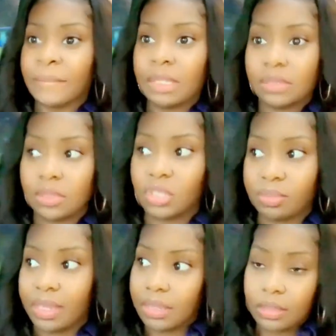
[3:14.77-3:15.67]
so you
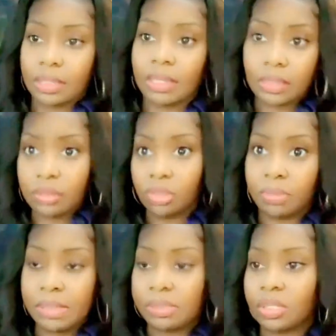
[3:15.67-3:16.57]
may hear like little
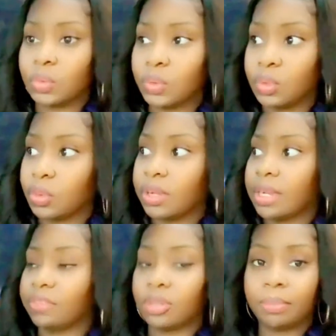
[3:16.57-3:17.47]
bumps in the road or
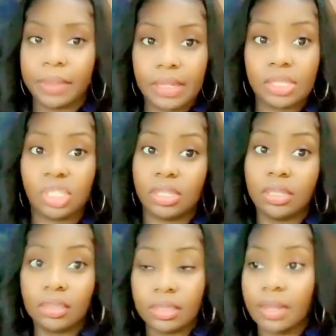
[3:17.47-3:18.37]
whatever, but she
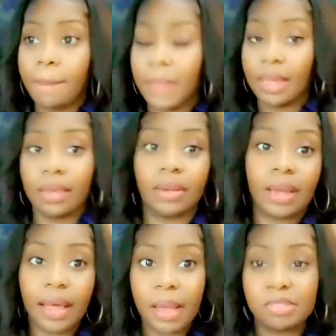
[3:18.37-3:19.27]
hooked my hair
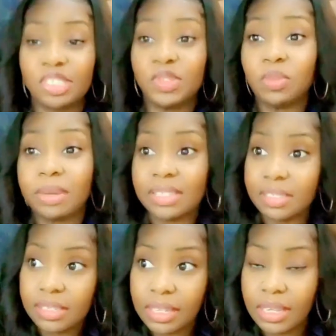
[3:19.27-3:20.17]
up. She's doing my
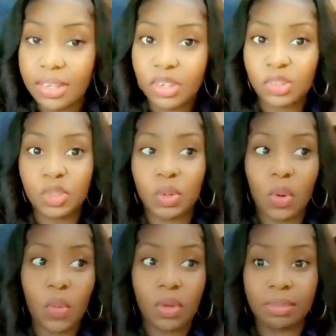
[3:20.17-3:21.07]
sister hair, so
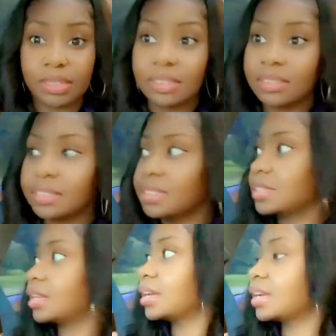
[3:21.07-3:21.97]
when my sister is
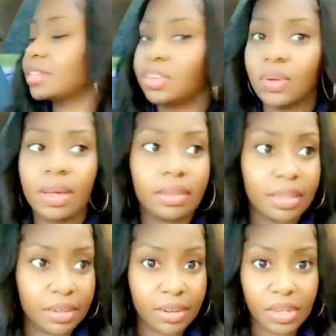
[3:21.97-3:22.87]
done, you know, I'll
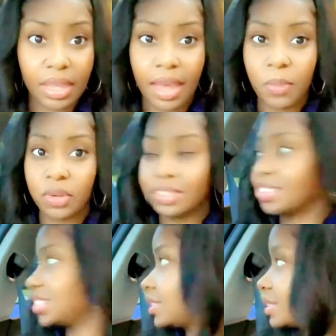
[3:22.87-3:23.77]
get her on camera so
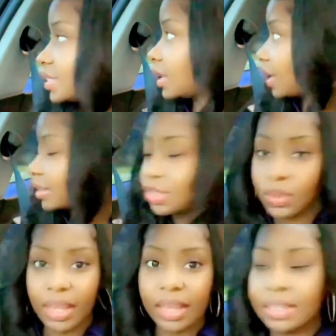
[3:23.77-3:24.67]
she can say hi to you
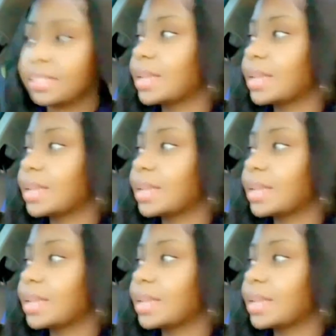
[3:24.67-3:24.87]
guys.